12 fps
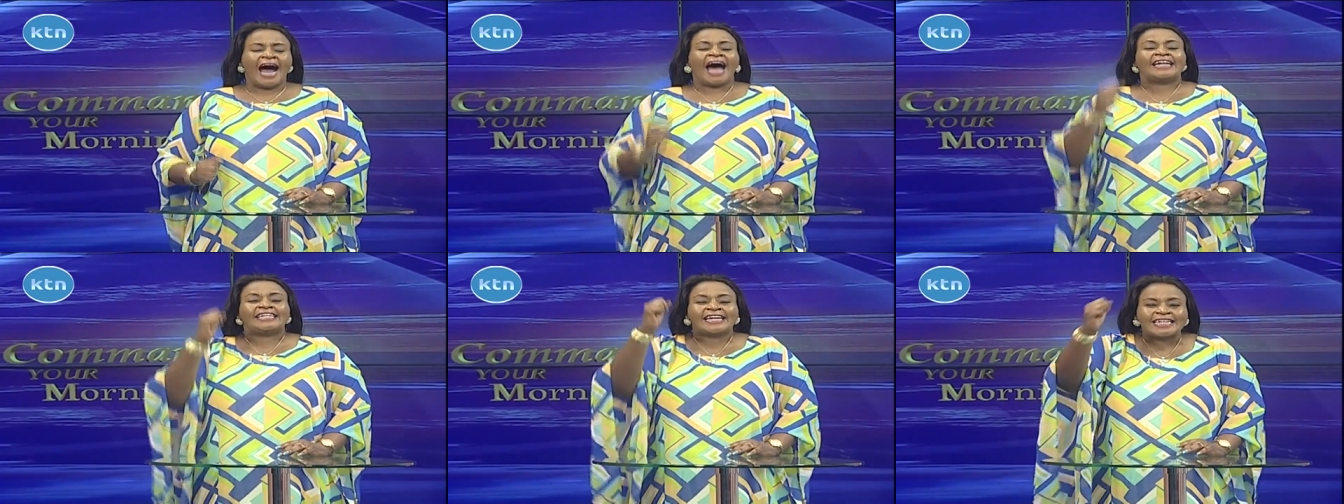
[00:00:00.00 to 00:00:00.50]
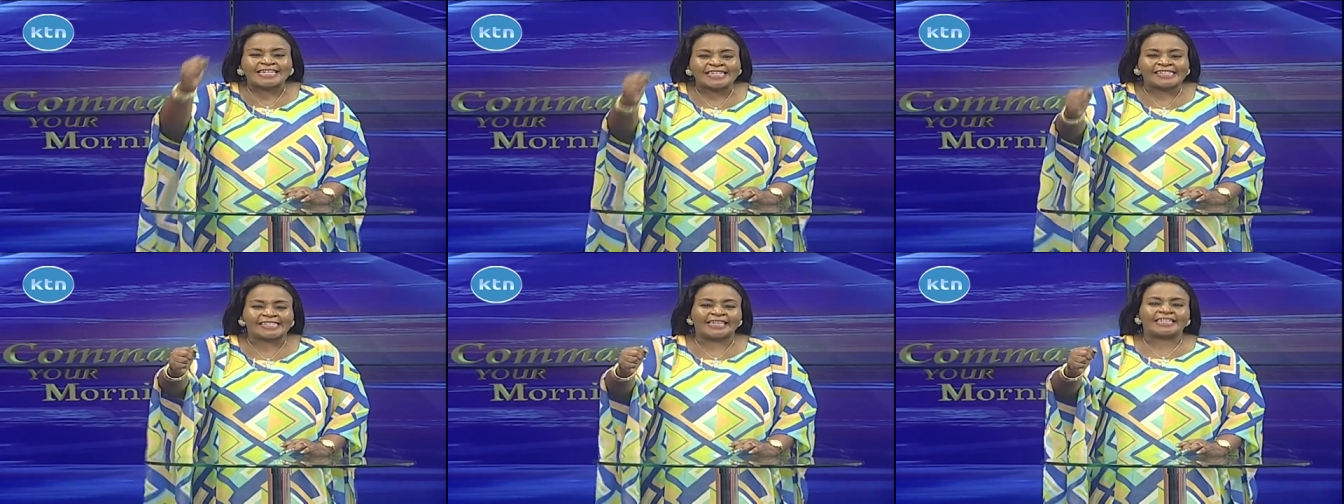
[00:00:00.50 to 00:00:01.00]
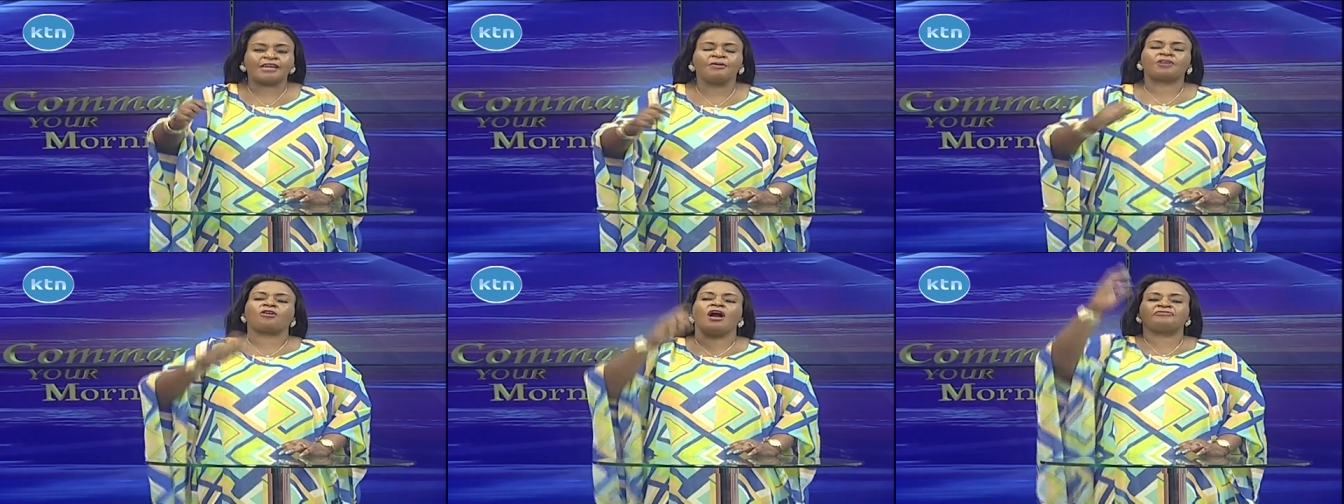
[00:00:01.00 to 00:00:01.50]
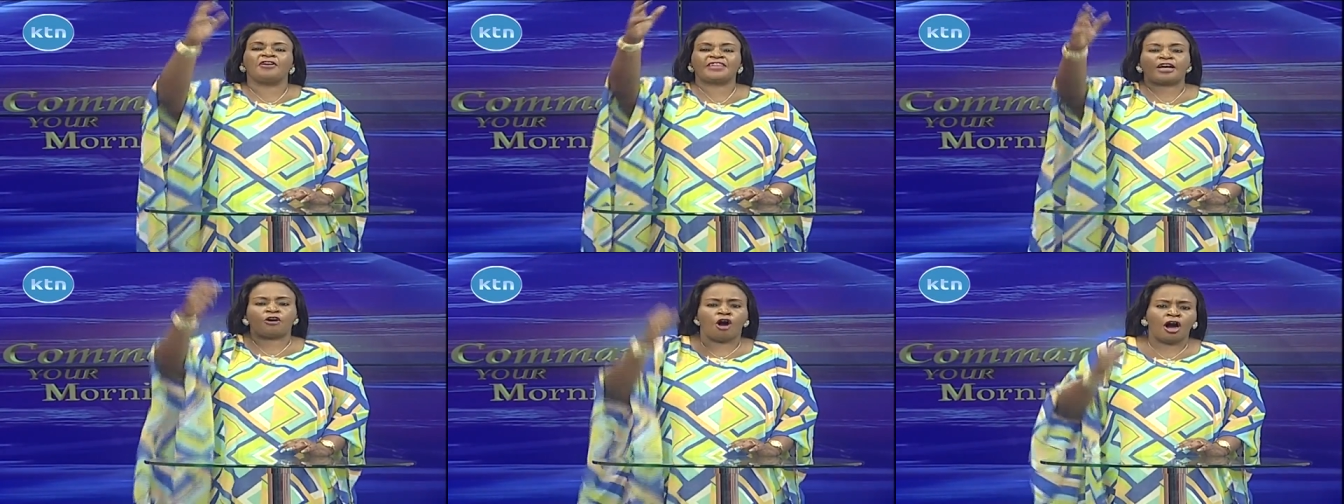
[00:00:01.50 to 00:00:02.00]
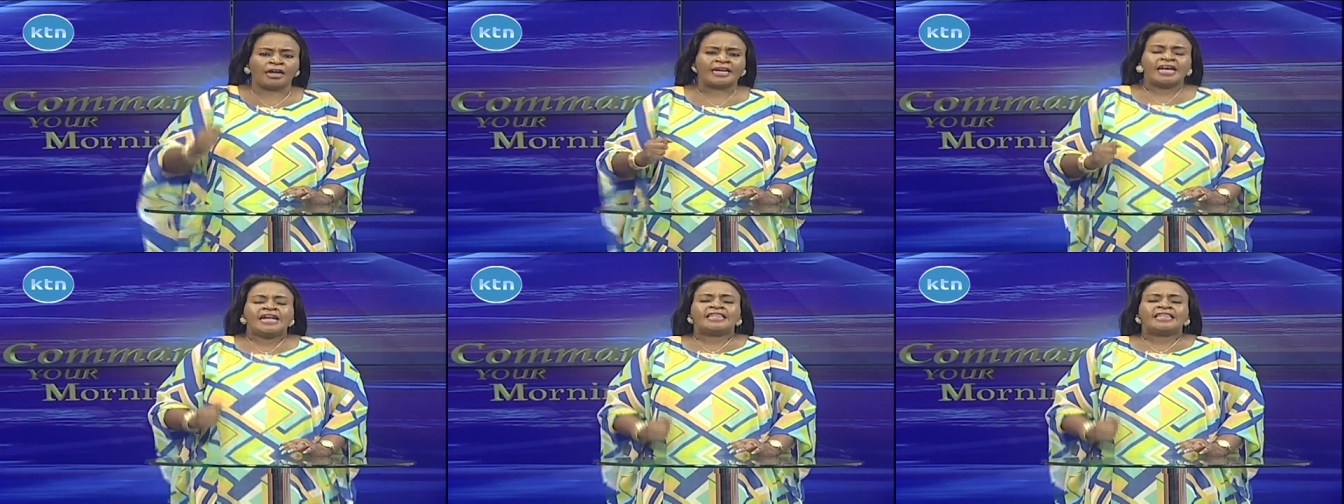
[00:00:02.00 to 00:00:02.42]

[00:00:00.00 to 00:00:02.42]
and increase it. He will call for the corn.